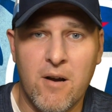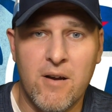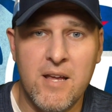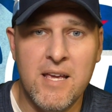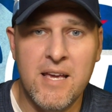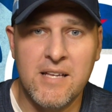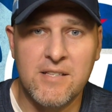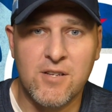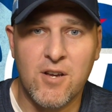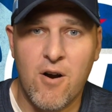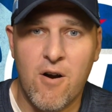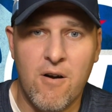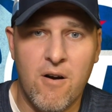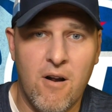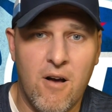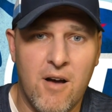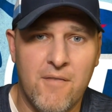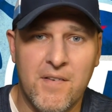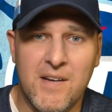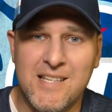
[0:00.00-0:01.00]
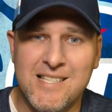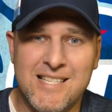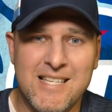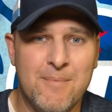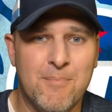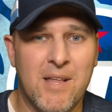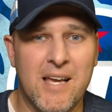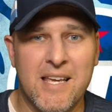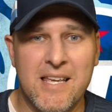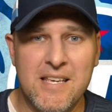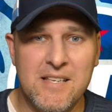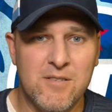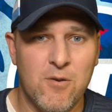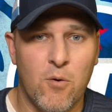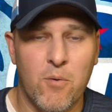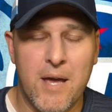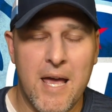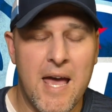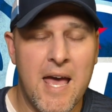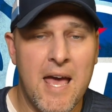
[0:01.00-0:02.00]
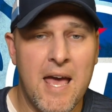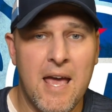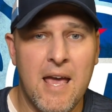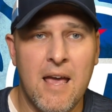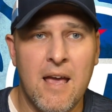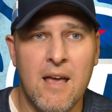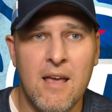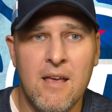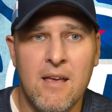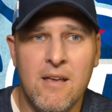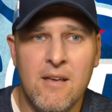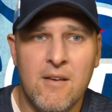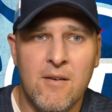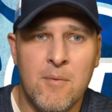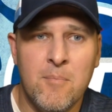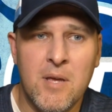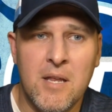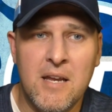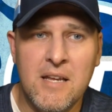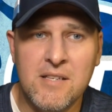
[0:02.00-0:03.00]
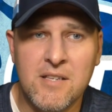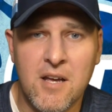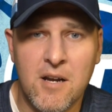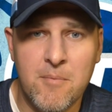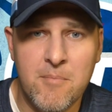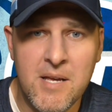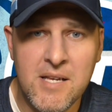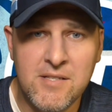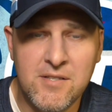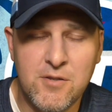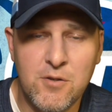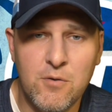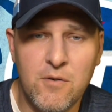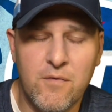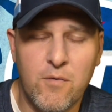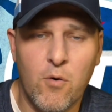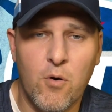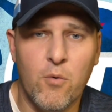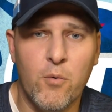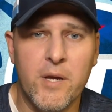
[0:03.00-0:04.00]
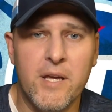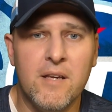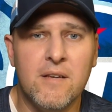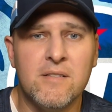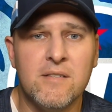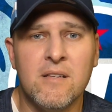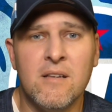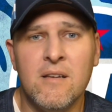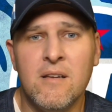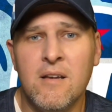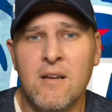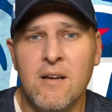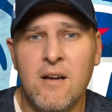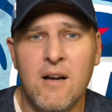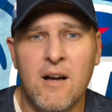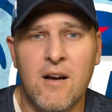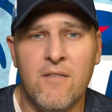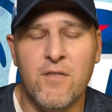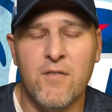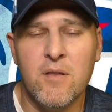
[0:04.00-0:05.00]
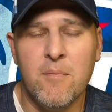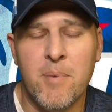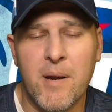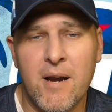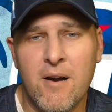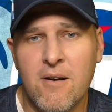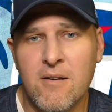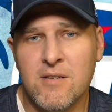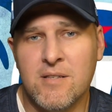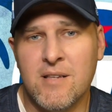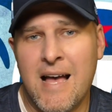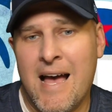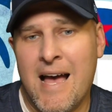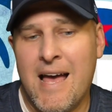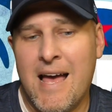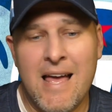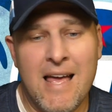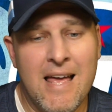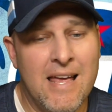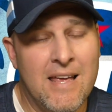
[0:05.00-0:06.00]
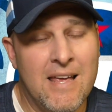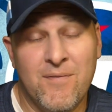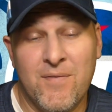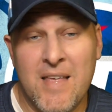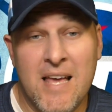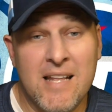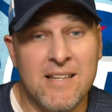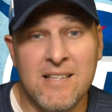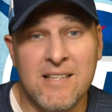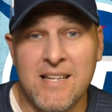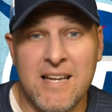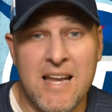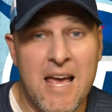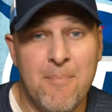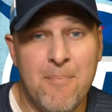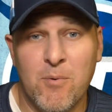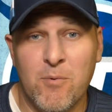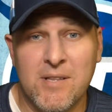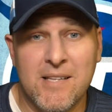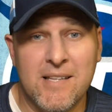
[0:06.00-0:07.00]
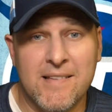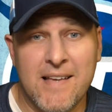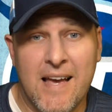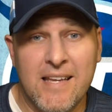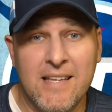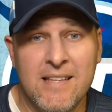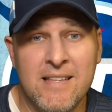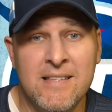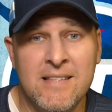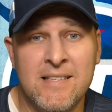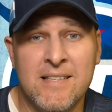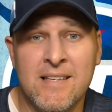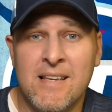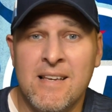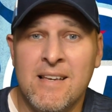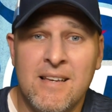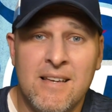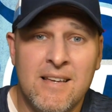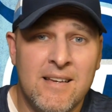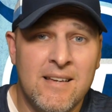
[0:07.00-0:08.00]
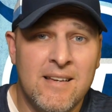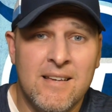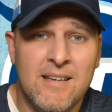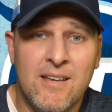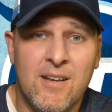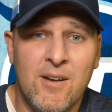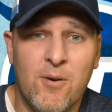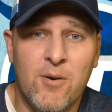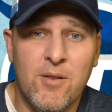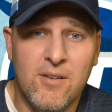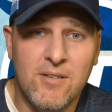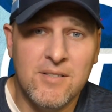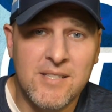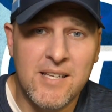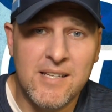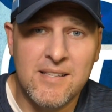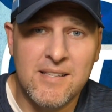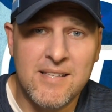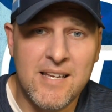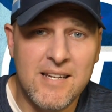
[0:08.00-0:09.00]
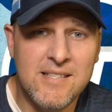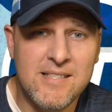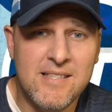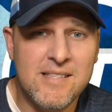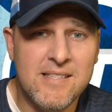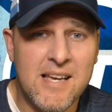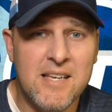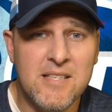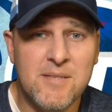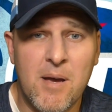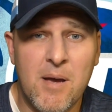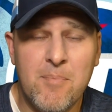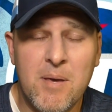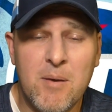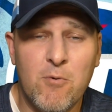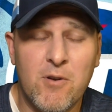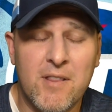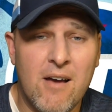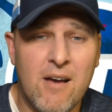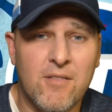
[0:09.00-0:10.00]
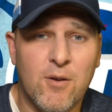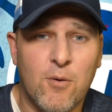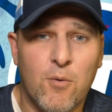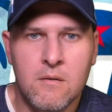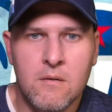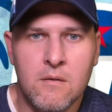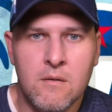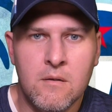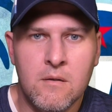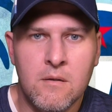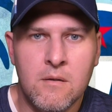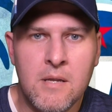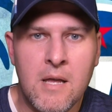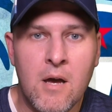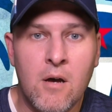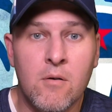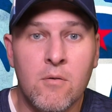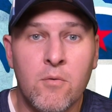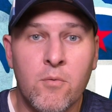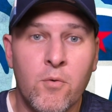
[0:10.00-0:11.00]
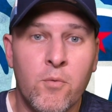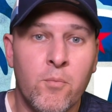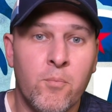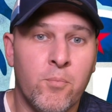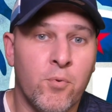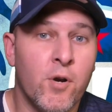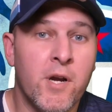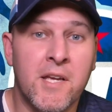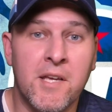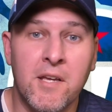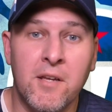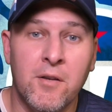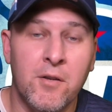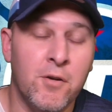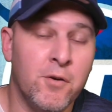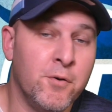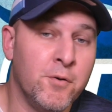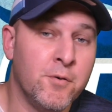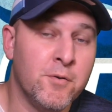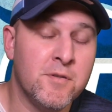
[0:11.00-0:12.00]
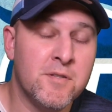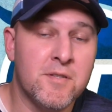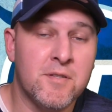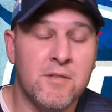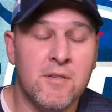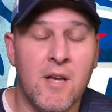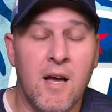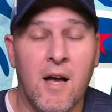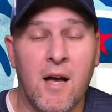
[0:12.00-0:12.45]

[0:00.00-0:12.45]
he gets carted off and it seemed like he's okay. I mean, he's going to miss 2 to 4 weeks for the Bears. If that doesn't happen with the Titans, you know, it looks like the Tennessee Titans might be without the right. Now, breaking news,